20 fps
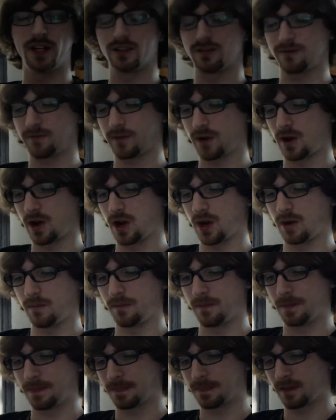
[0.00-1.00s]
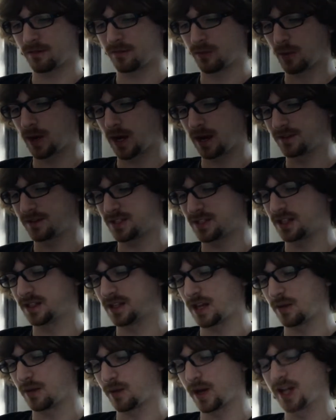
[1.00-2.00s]
from what I've seen,
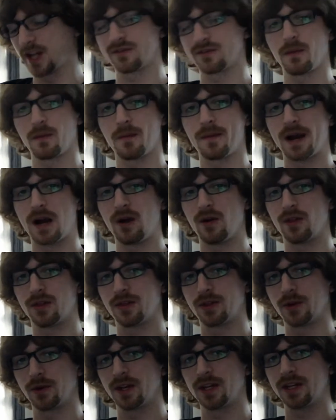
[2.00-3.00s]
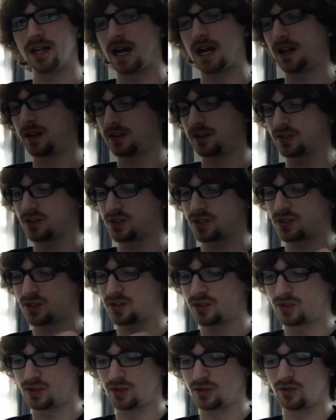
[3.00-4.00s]
they range from about
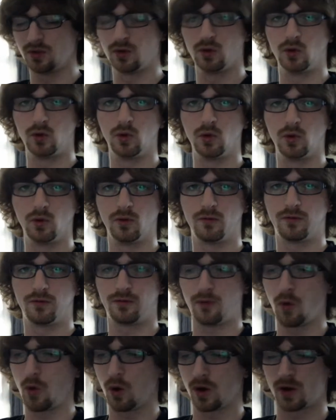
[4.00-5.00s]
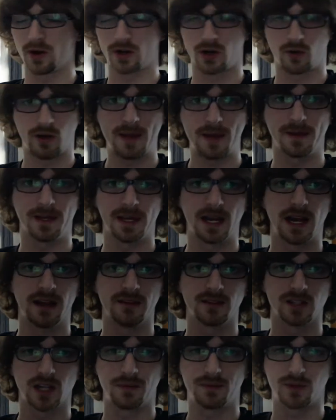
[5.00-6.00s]
$30 for Karambit knives
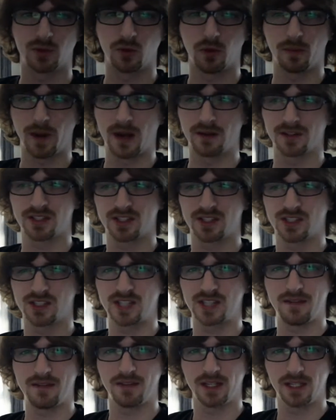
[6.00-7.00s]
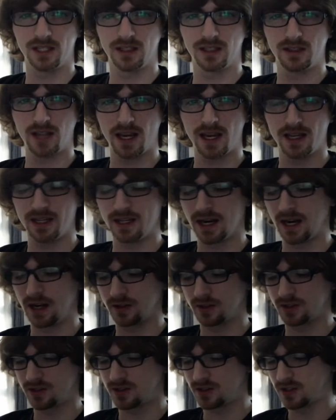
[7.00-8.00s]
up to about $70,
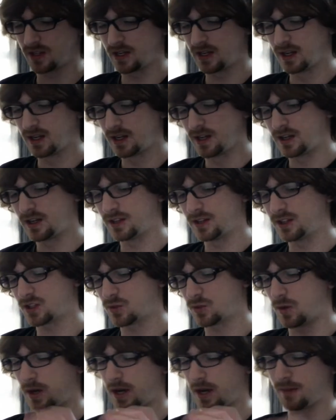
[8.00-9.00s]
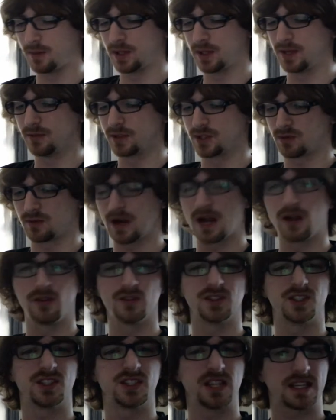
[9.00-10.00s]
$80. This one, I believe, was around
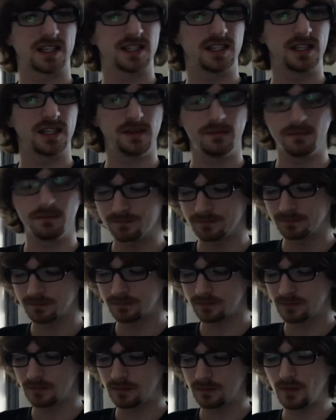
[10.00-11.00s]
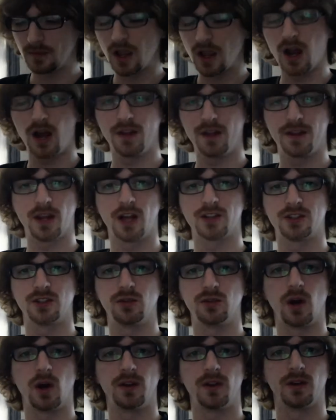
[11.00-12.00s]
$60. They also do
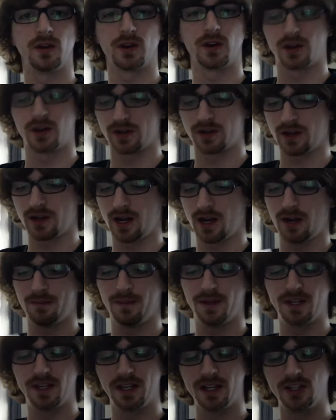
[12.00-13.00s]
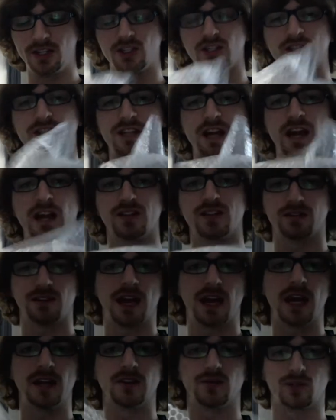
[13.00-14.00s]
other Indonesian styles of
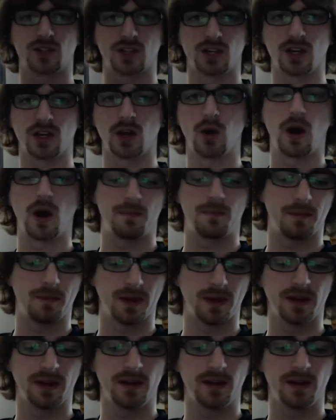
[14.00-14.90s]
knives, which can go up a bit.